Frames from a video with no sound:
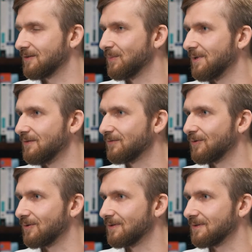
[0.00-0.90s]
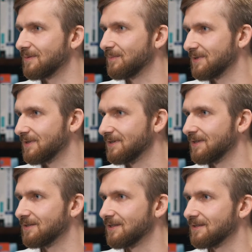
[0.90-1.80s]
domain for business
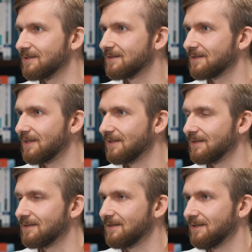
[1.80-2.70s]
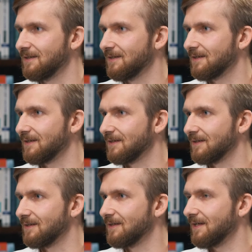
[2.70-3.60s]
intelligence and
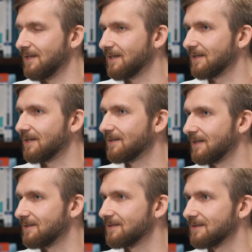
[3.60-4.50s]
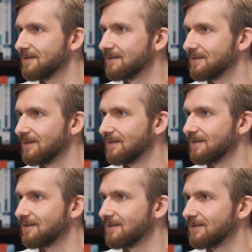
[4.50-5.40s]
AI analysis
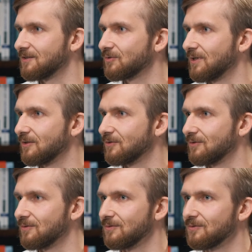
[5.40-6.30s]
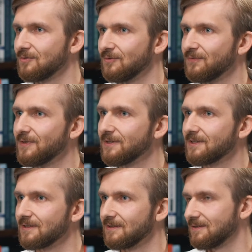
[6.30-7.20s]
and trying to
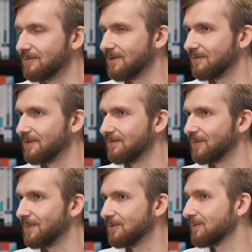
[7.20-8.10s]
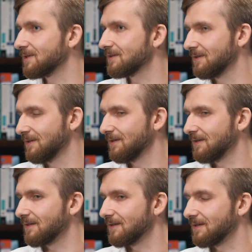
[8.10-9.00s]
filter the relevant information, which is
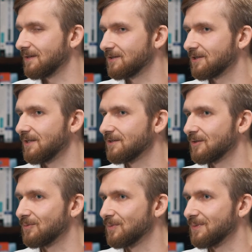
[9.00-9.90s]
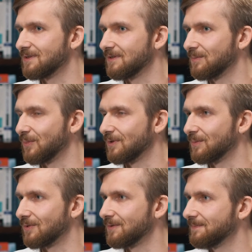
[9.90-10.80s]
a challenge that we'll be seeing more and
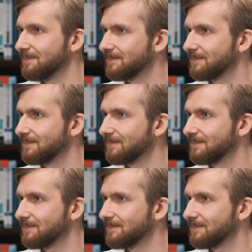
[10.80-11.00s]
more.